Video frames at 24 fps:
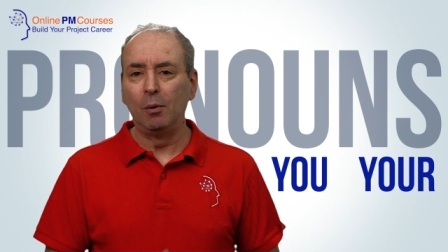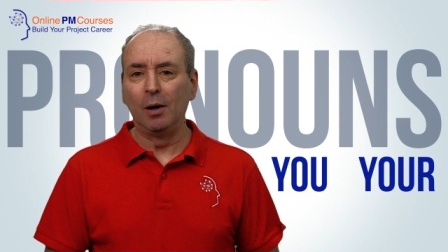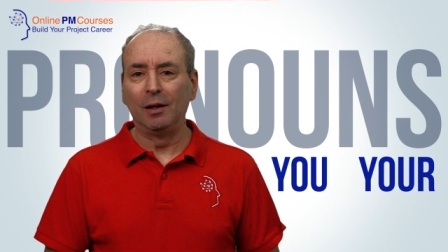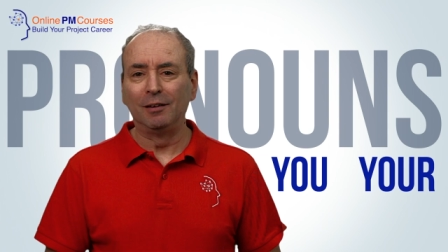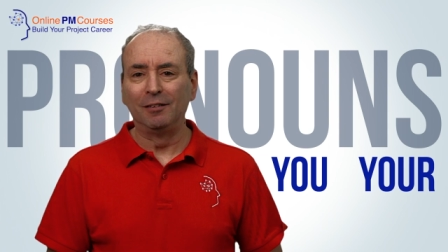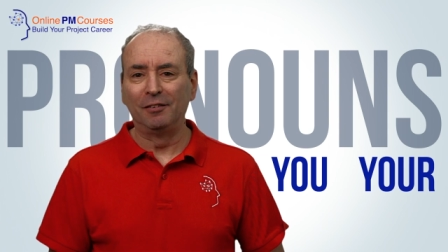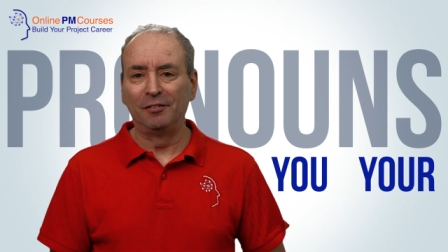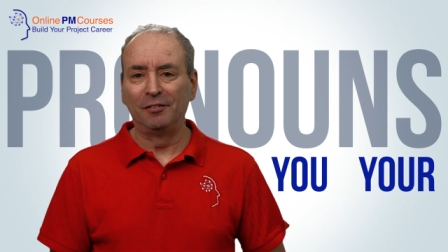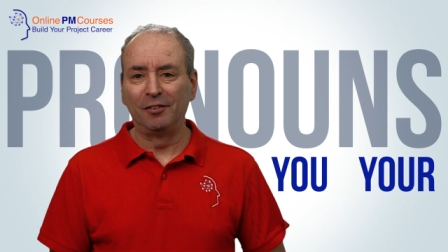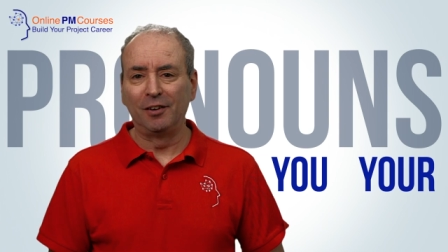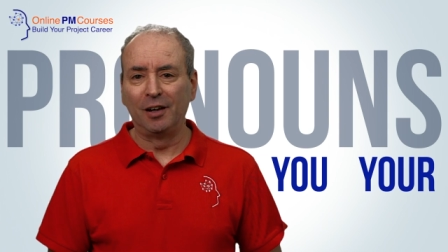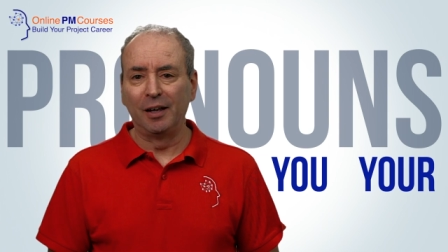
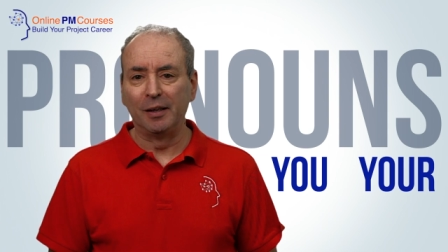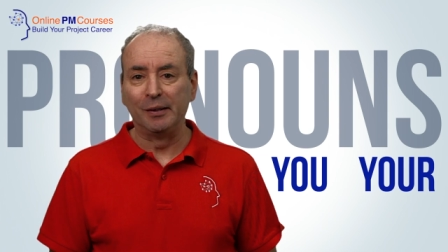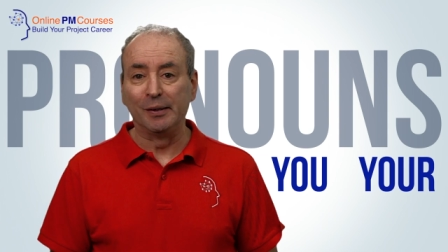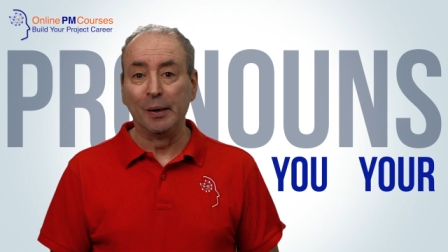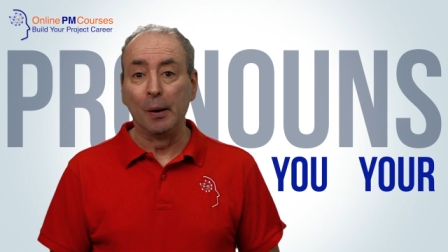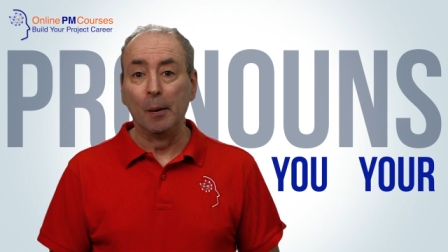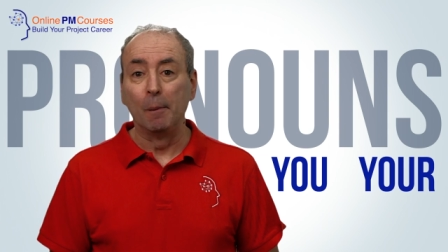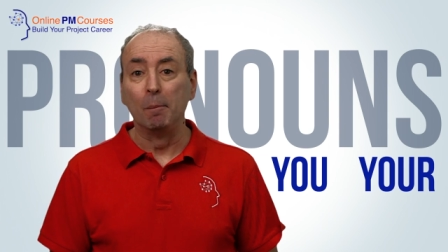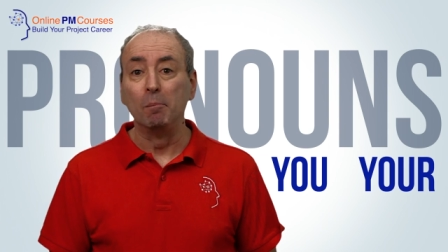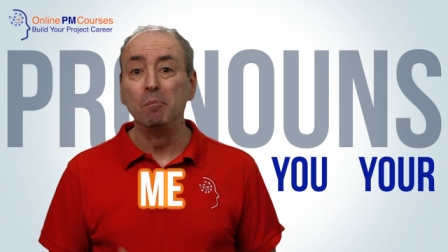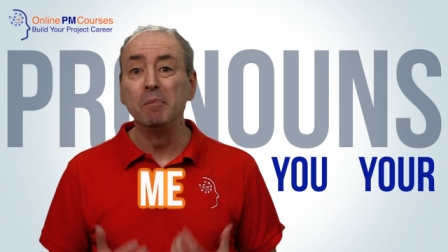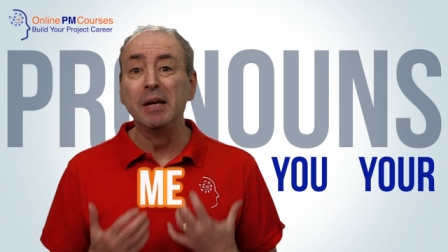well find
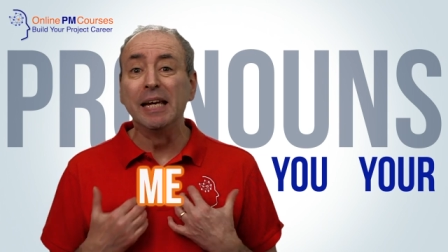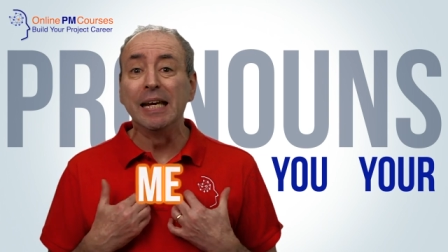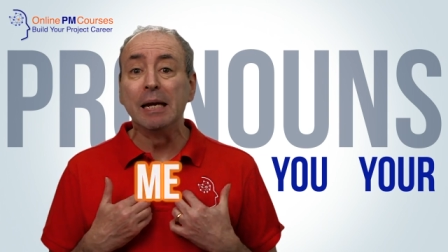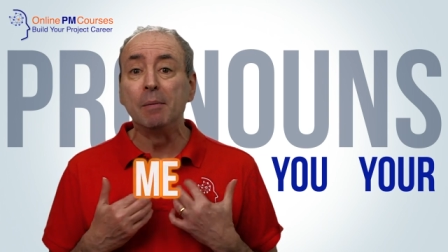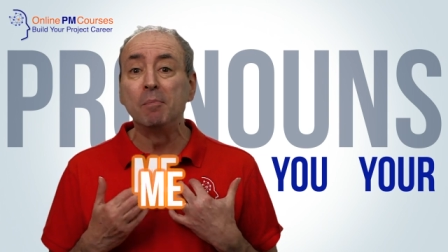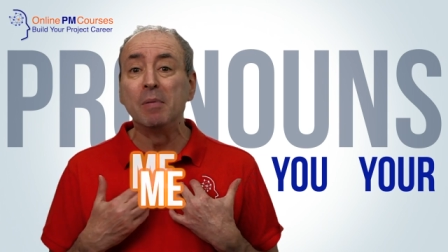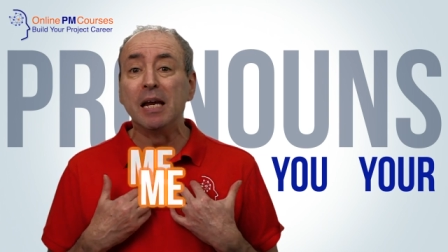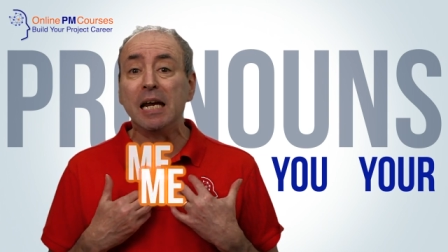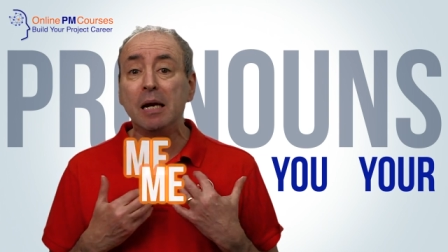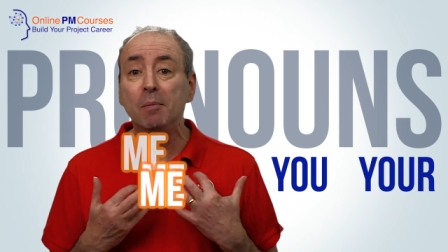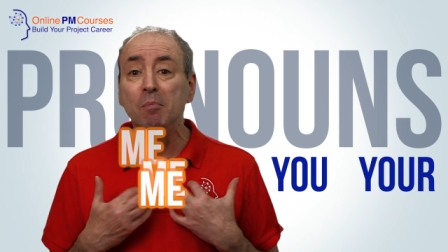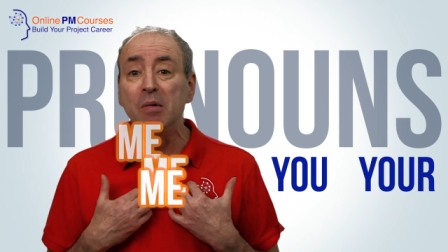me,
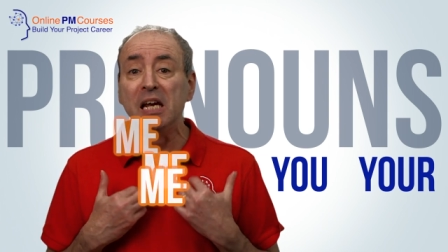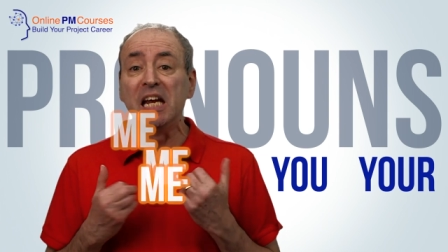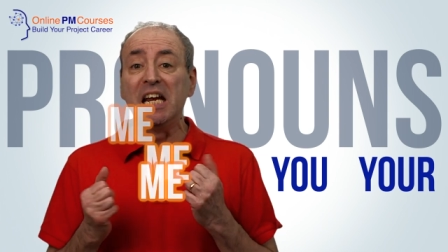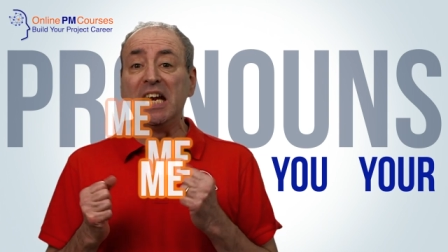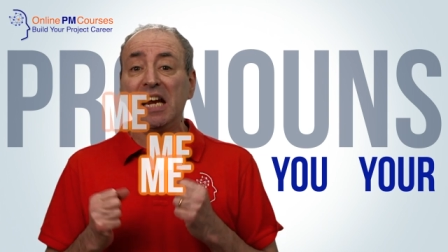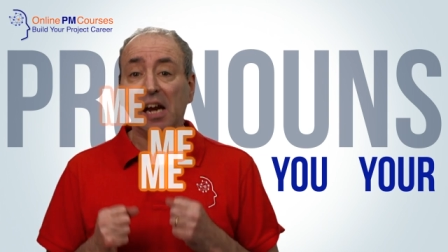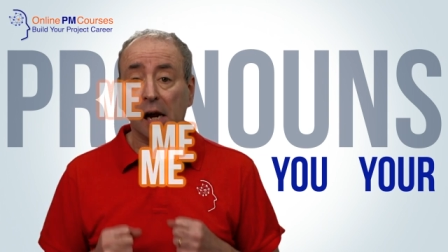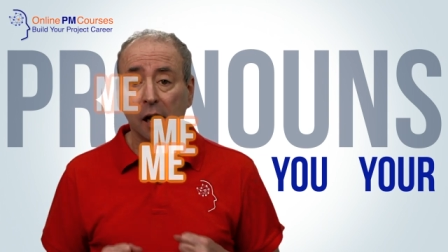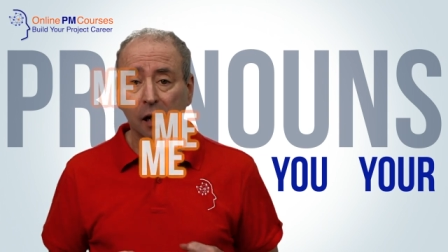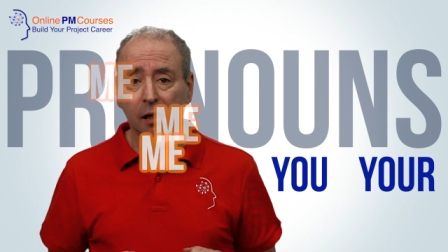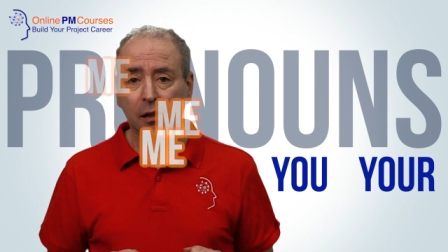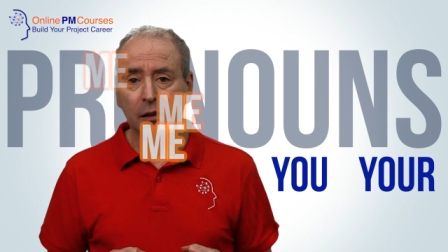me, me